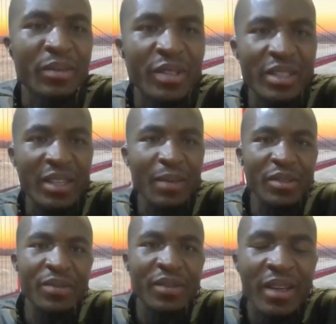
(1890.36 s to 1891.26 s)

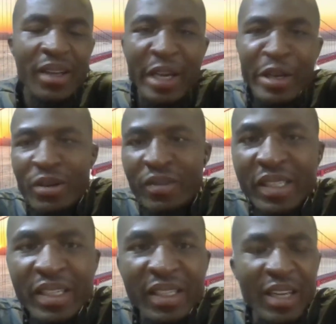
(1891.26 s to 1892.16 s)
disruptive
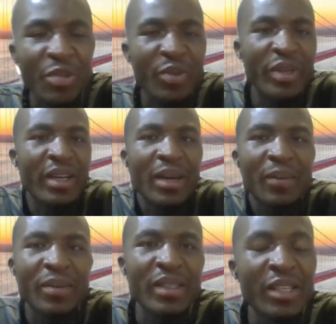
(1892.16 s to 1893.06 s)
innovations are springing
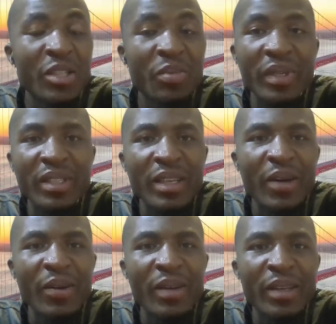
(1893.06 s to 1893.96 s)
up in this space
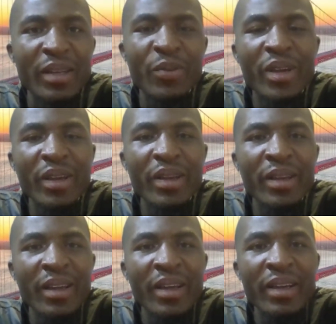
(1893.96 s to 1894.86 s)
now.
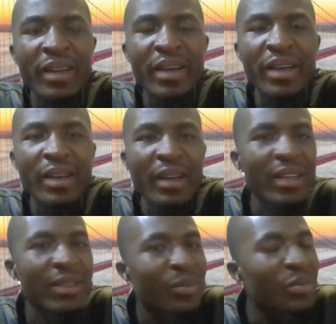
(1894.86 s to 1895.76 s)
And
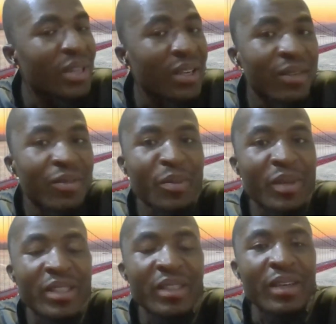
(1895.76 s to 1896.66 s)
as Narasafo
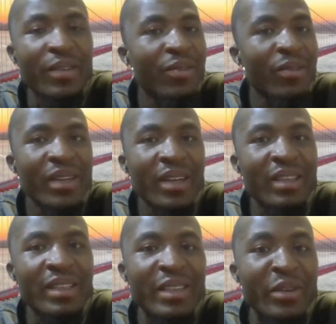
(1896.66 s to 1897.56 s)
mentioned it, if you look at
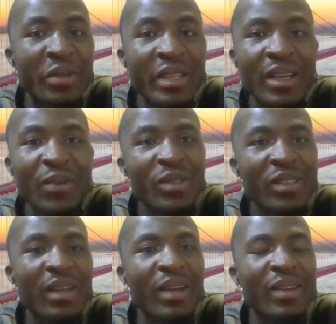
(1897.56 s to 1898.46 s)
the rate at
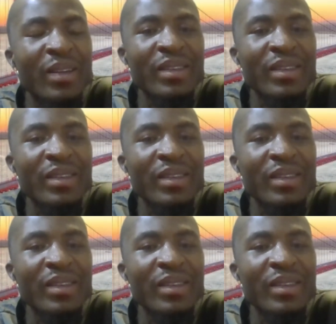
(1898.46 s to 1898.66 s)
which the